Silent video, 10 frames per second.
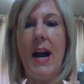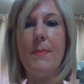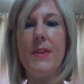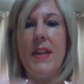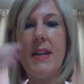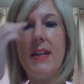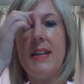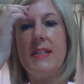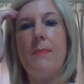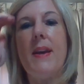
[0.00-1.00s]
And we then
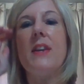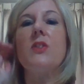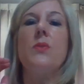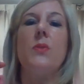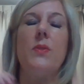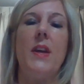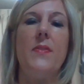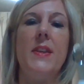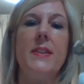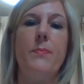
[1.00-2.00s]
need to make sure
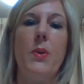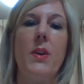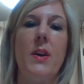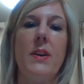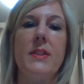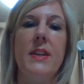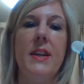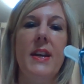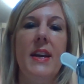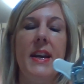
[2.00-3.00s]
that this product
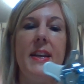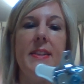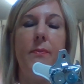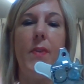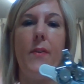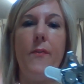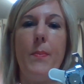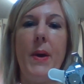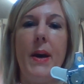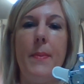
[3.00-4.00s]
is fit
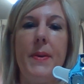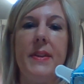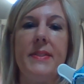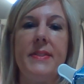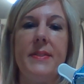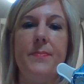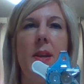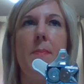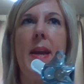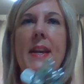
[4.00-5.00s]
for purpose.
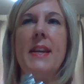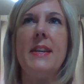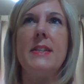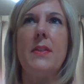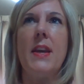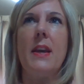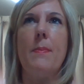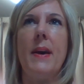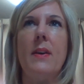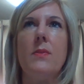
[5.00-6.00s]
We may need to think
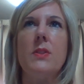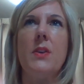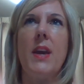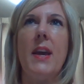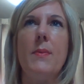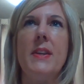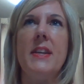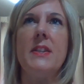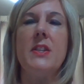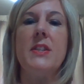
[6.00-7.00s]
about, okay, we
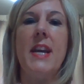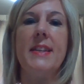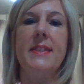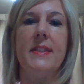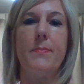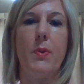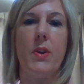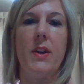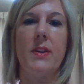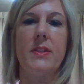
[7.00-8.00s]
need to test this
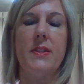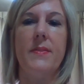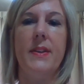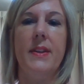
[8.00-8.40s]
product.